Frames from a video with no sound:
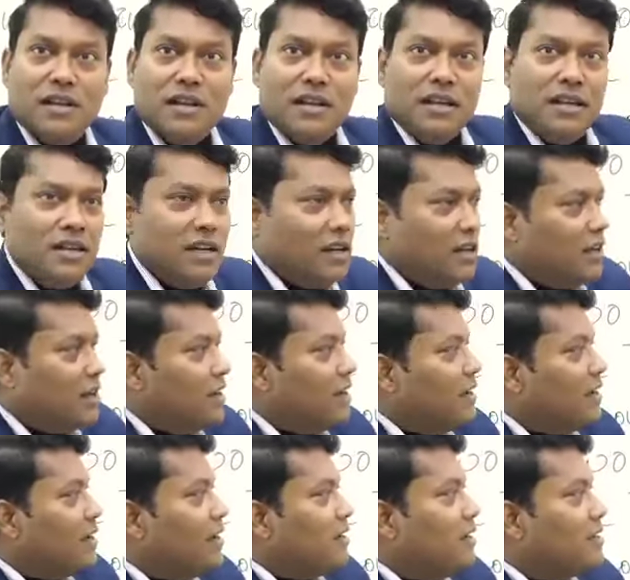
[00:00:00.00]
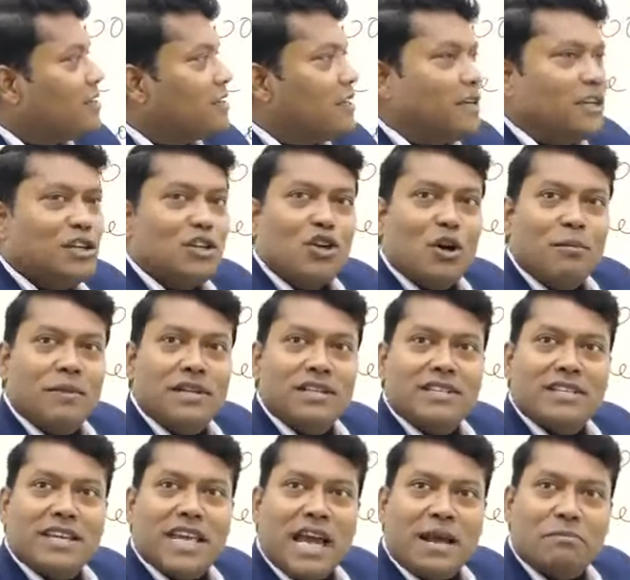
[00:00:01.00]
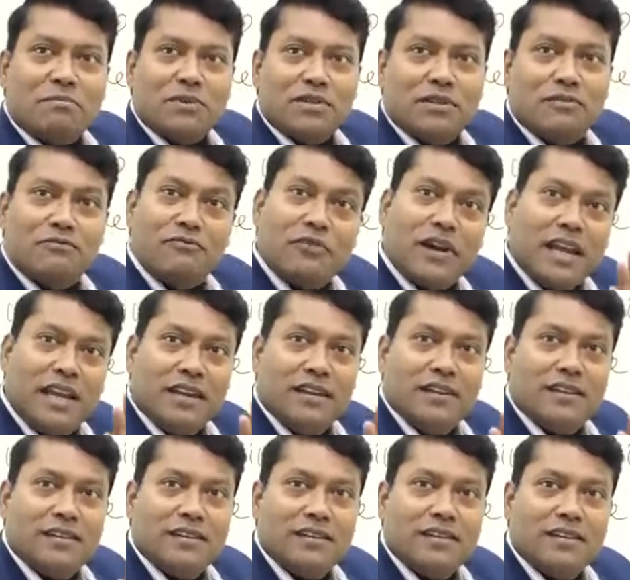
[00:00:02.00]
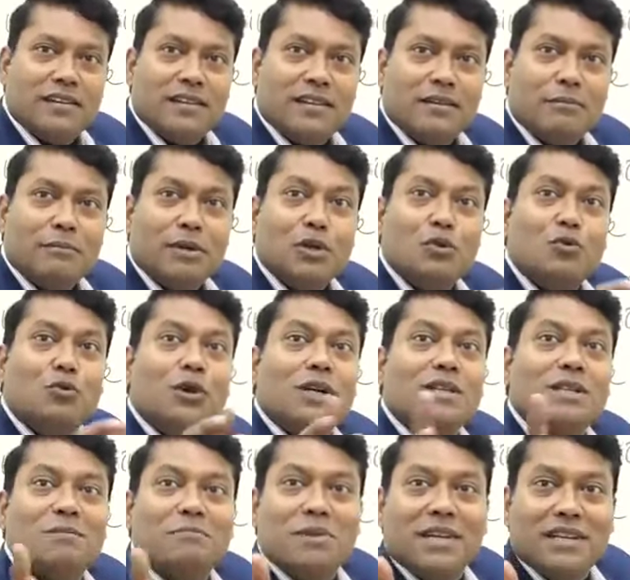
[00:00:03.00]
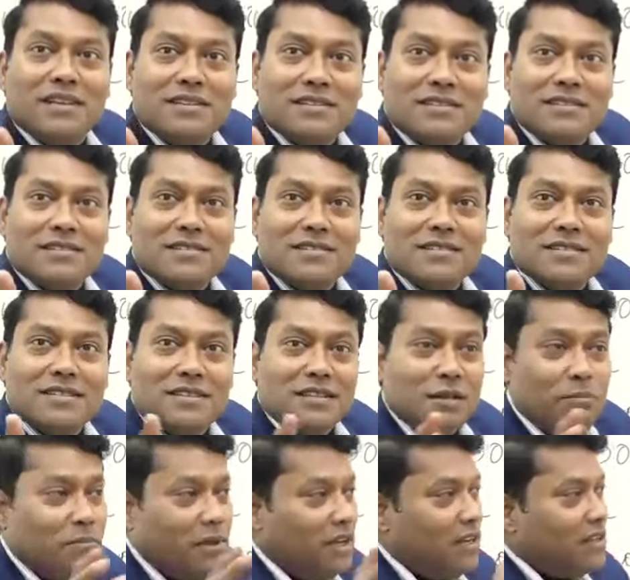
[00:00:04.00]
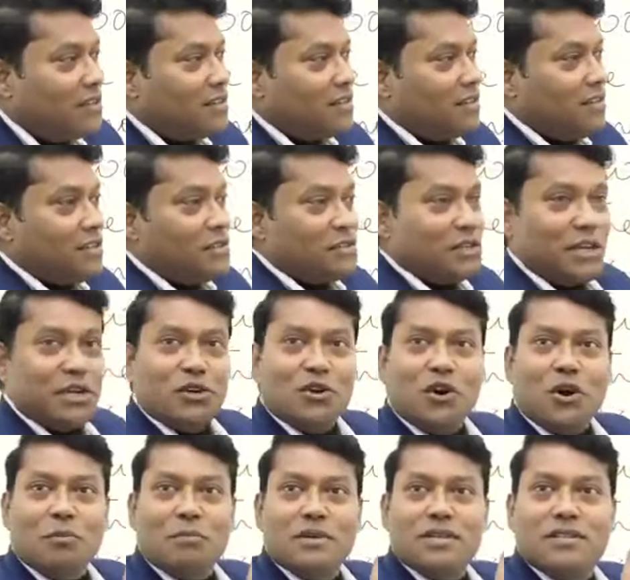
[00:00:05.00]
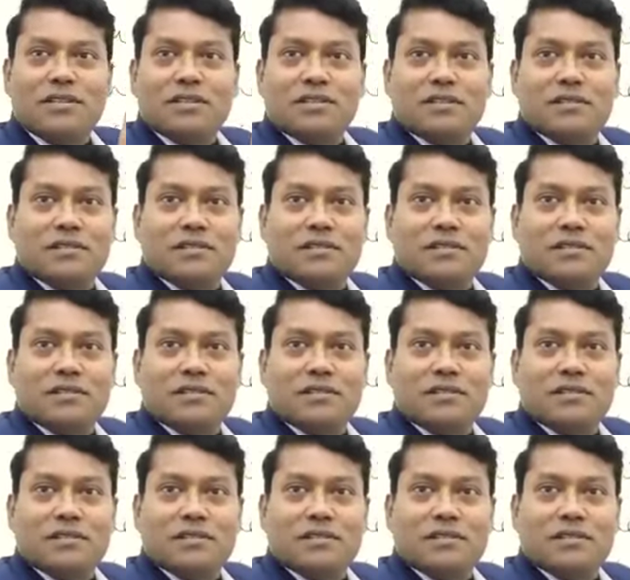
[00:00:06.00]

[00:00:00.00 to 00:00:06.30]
Yeah, central government is the captain, fine. But who are the players? The players are the state governments.